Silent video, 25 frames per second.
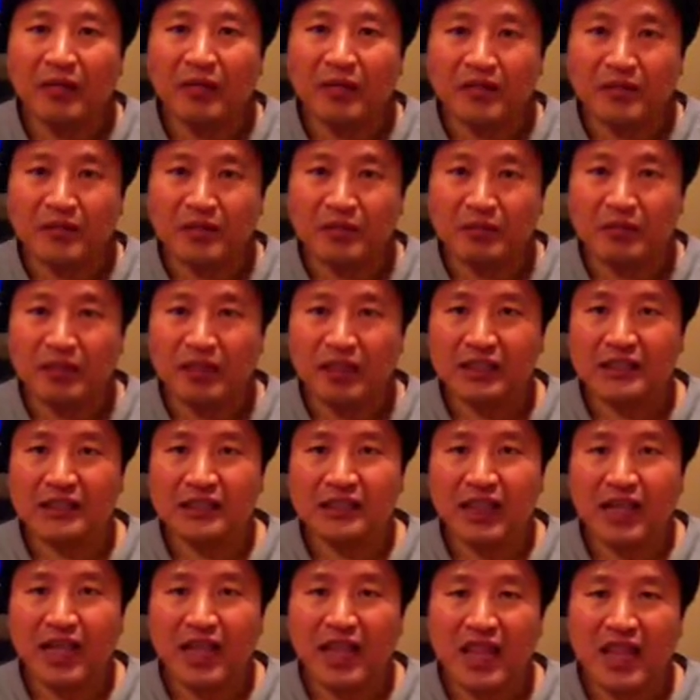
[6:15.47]
it's a much
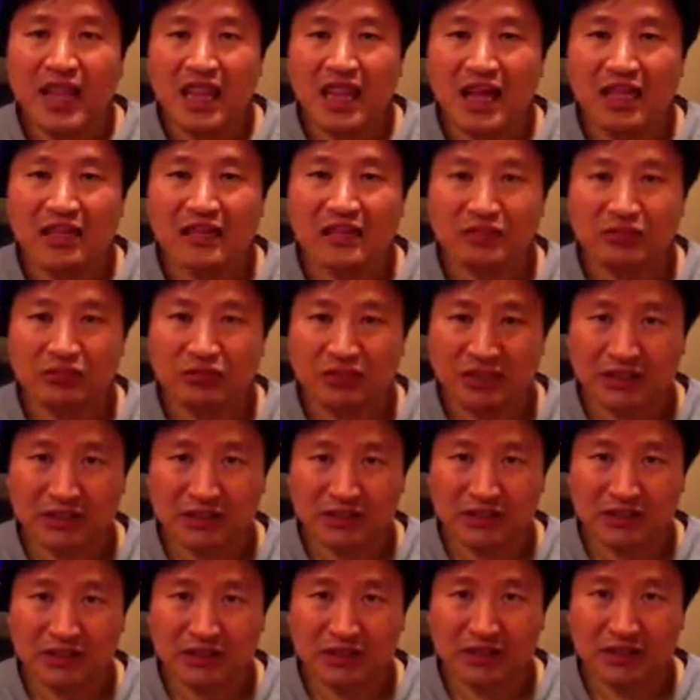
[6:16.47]
less
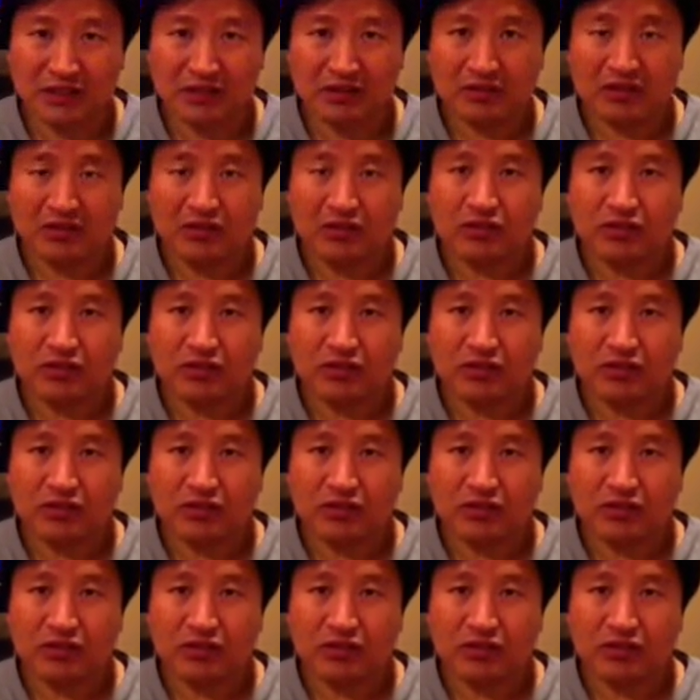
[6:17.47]
riskier